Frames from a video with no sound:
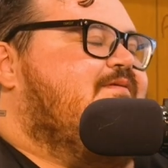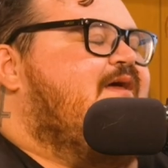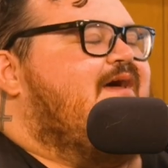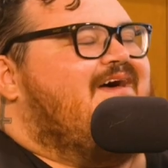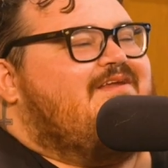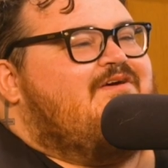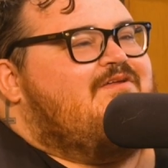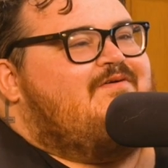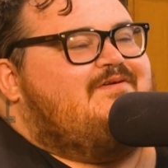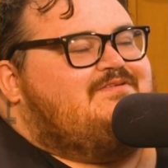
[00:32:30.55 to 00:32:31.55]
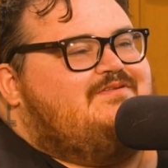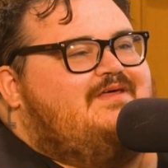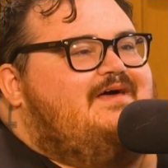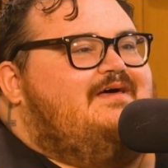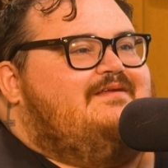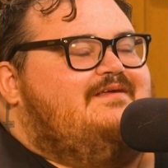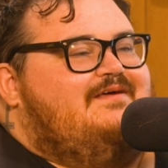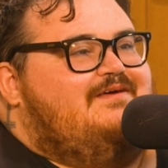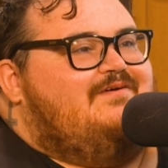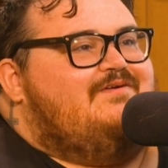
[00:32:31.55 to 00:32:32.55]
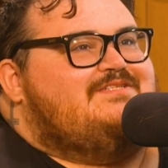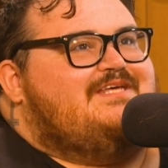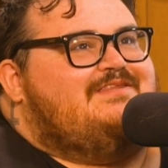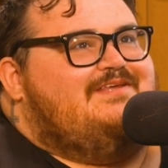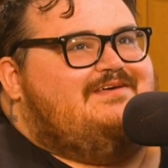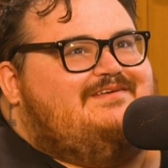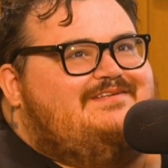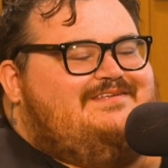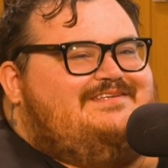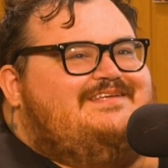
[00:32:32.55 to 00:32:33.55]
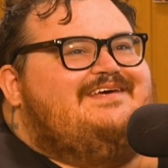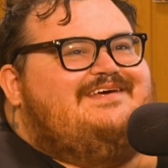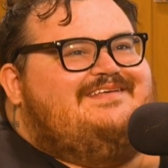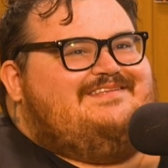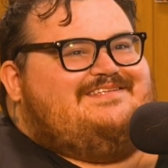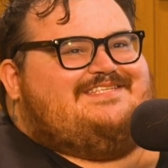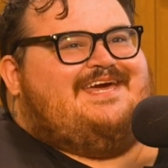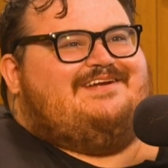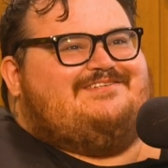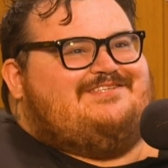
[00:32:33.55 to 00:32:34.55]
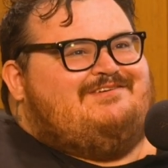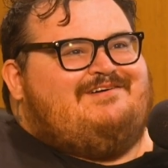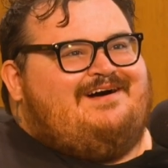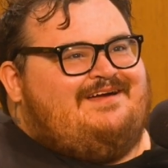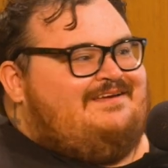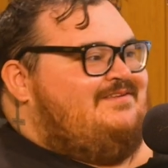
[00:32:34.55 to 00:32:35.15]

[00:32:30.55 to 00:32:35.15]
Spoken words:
Yeah, no, you don't want to do that. Like, you don't want to set the standards too high